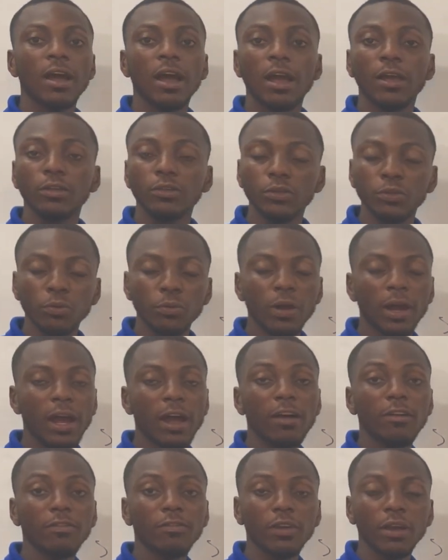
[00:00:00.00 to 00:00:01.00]
you
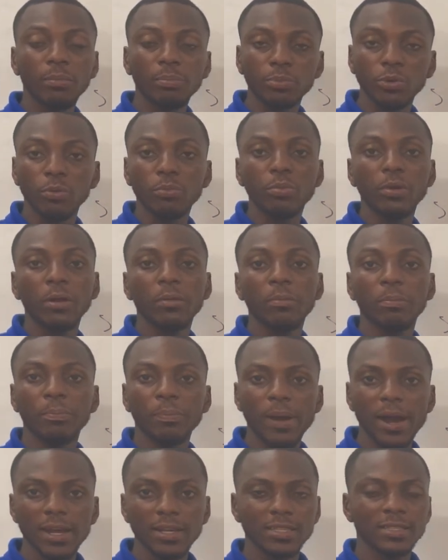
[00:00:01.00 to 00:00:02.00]
have a problem
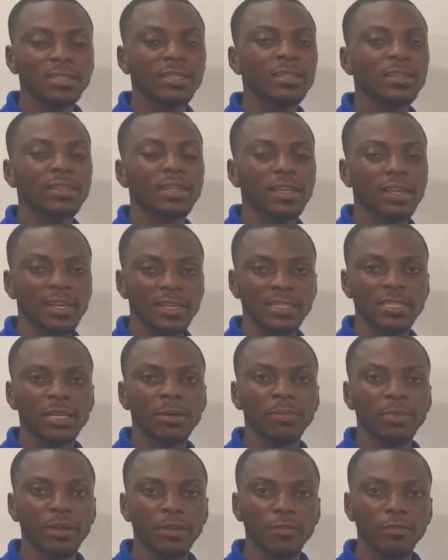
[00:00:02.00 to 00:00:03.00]
passing
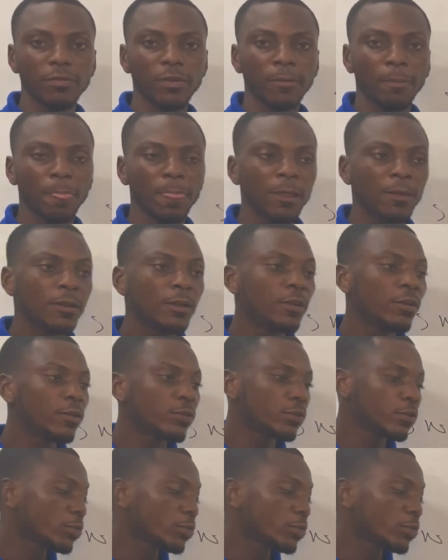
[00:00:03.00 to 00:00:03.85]
exam FM.